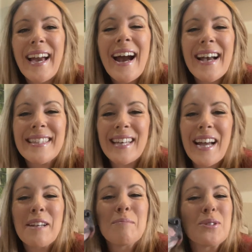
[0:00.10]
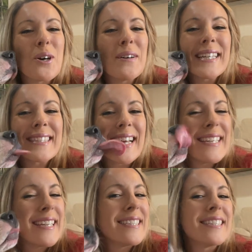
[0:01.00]
guys, I am so
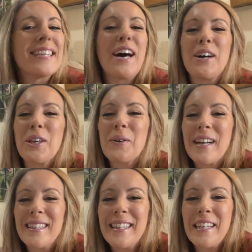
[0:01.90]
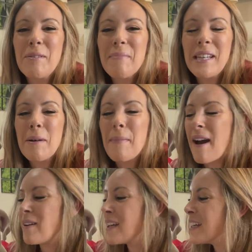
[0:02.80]
excited to tell you a little bit
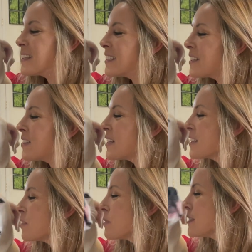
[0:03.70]
about a little thing that we